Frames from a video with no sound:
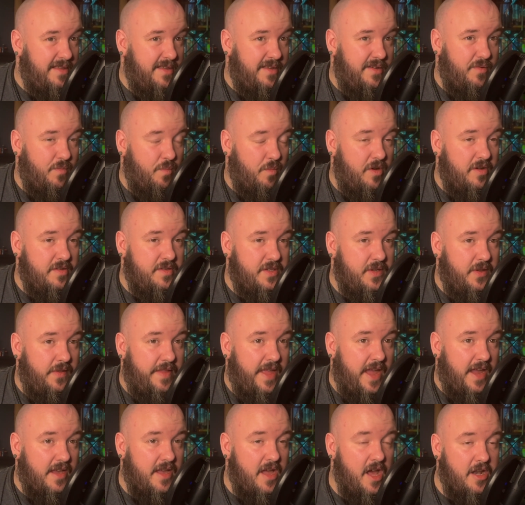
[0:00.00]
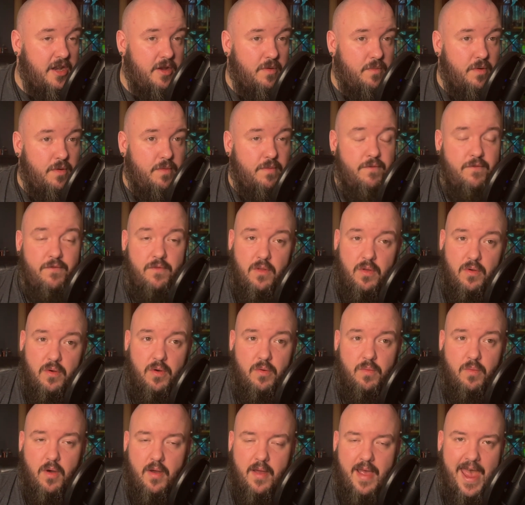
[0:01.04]
what's on that cutting room floor,
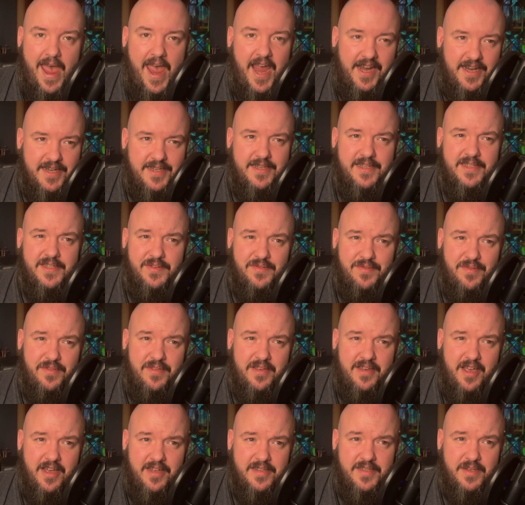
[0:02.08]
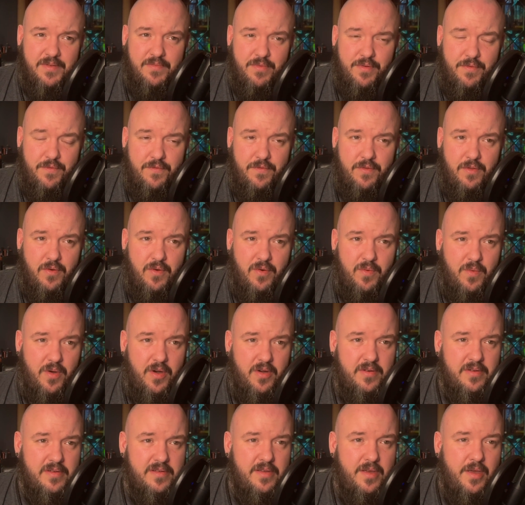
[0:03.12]
what actors are on the cutting room floor, what
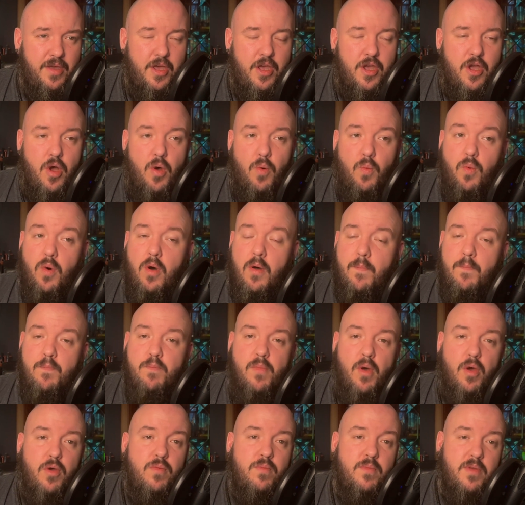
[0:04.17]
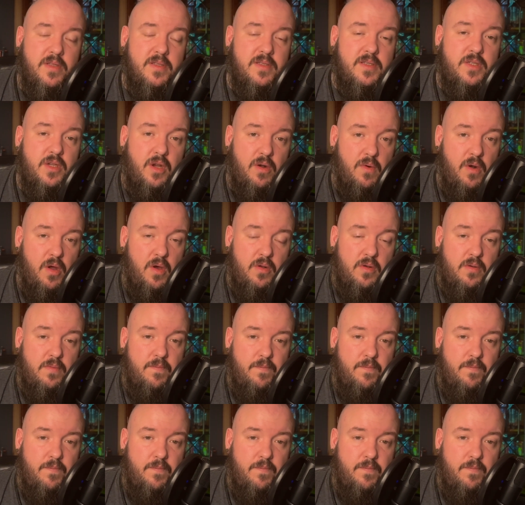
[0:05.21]
what moments are on.